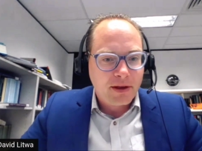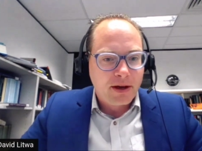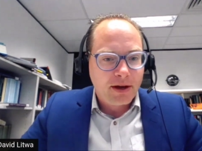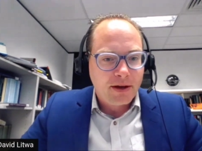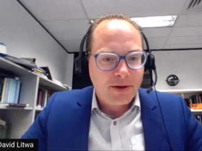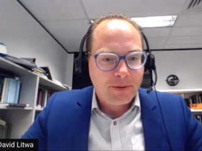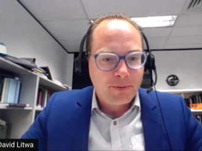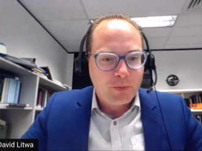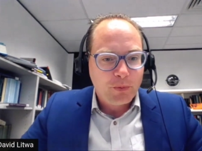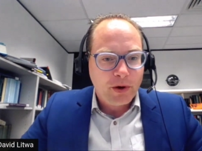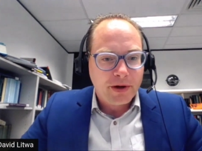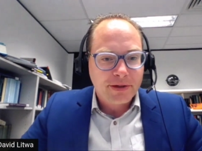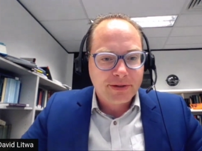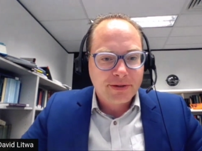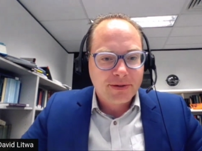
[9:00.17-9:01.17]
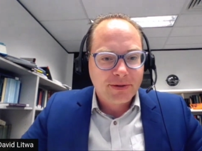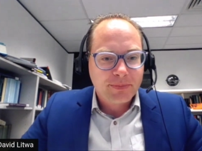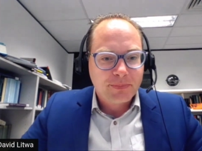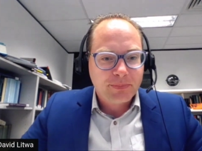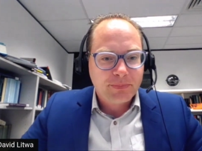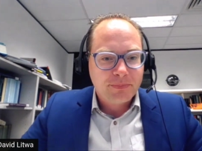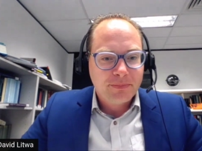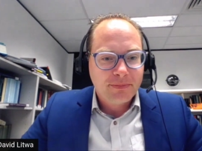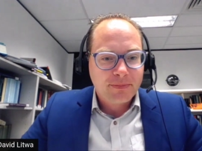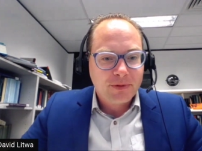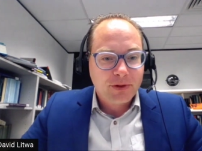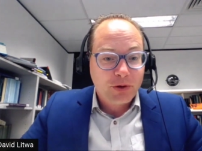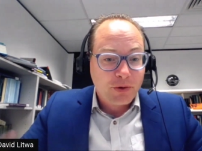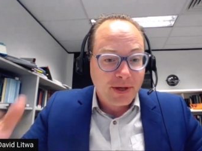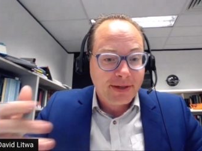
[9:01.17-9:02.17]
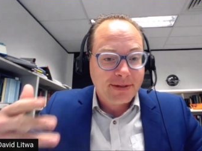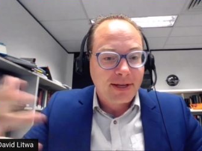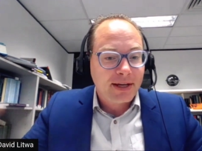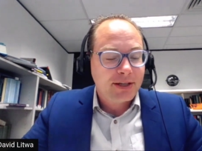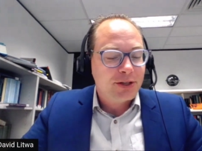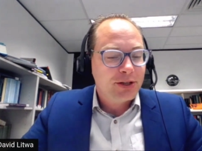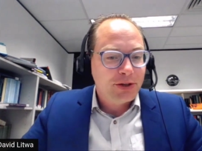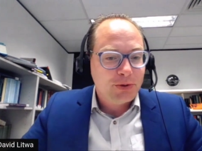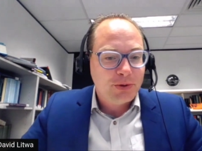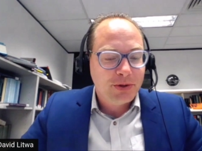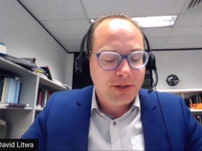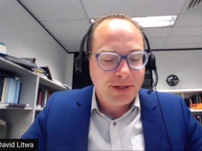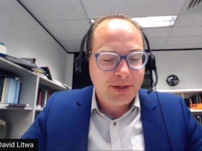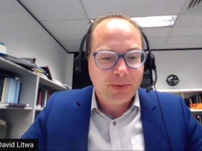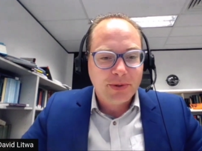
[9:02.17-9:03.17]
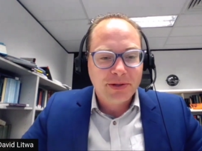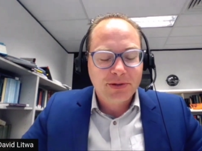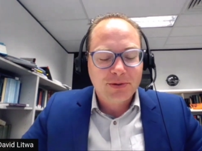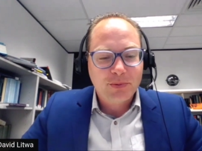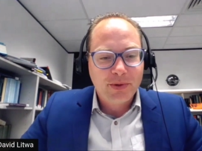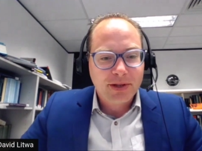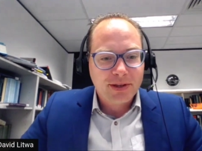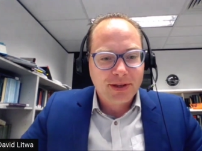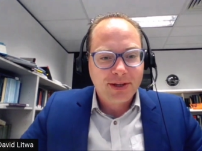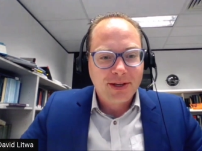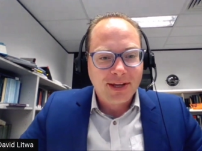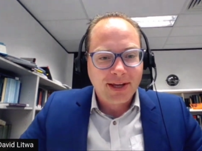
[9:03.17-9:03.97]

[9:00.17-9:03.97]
uh, what the Greeks had to do deal with with